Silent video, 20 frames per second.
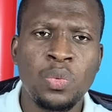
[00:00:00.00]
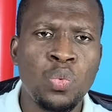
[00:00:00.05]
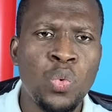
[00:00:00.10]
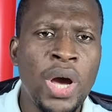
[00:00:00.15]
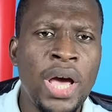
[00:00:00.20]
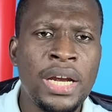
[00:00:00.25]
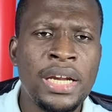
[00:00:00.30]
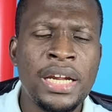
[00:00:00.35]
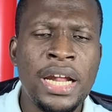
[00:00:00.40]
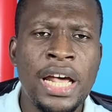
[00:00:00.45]

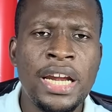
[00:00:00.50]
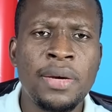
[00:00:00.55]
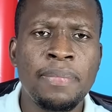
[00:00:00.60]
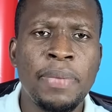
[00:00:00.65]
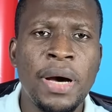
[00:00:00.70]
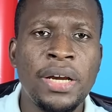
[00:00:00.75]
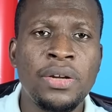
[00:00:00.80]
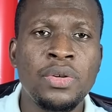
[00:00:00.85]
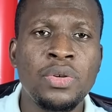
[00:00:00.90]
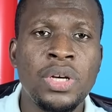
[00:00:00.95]
where did Nani
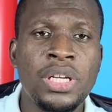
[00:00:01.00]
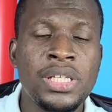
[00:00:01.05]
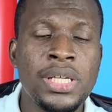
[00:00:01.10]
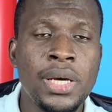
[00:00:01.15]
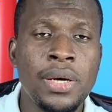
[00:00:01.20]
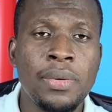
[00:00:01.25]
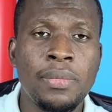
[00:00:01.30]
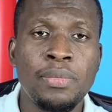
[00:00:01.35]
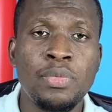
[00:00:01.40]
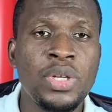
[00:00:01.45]
Pani
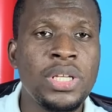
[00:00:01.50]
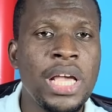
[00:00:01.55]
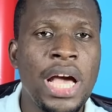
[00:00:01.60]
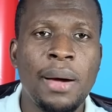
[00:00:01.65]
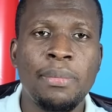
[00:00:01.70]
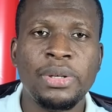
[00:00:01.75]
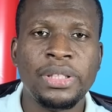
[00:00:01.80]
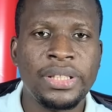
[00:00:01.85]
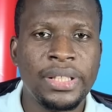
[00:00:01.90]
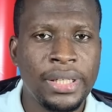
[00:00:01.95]
USA
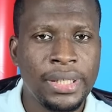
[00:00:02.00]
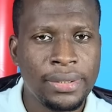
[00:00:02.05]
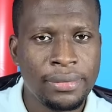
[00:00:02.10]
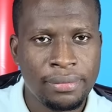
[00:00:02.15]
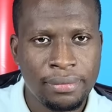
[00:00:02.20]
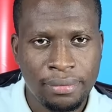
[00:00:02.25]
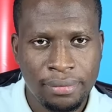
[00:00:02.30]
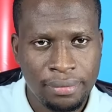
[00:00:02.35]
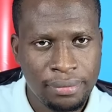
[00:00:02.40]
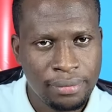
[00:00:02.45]

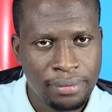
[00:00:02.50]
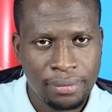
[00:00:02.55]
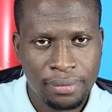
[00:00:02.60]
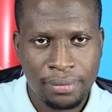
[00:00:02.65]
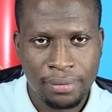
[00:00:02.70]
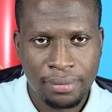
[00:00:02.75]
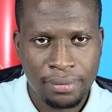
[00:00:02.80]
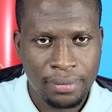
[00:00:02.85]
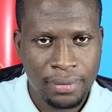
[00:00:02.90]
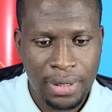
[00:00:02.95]
Munyabotre?
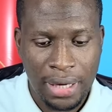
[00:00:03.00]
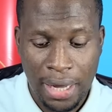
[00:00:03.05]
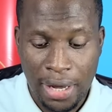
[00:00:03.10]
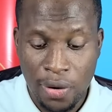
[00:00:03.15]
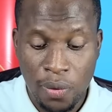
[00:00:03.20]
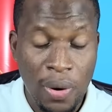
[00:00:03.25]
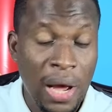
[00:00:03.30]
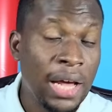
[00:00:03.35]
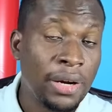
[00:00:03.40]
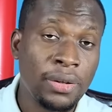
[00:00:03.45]

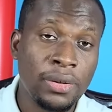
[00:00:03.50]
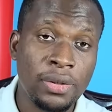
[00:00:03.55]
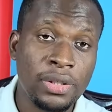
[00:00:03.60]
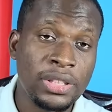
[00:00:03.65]
And one